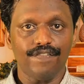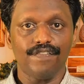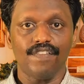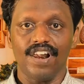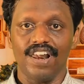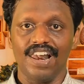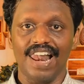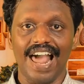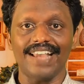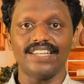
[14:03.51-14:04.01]

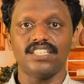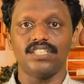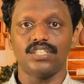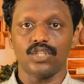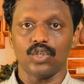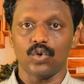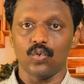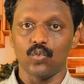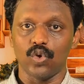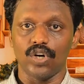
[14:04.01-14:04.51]
light
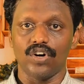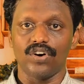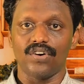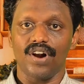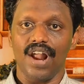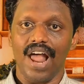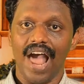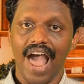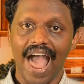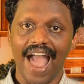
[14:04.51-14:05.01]
were
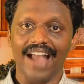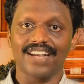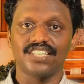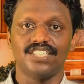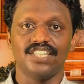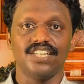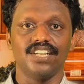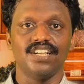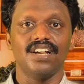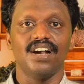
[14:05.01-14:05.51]

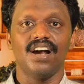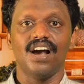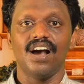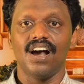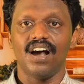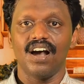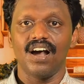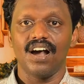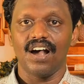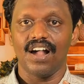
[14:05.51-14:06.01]
acting
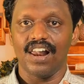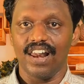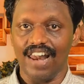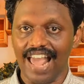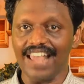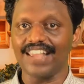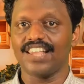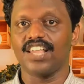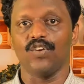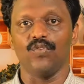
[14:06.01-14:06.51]

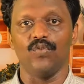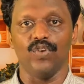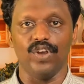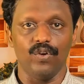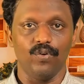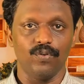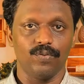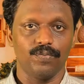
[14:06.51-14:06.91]
like a wave.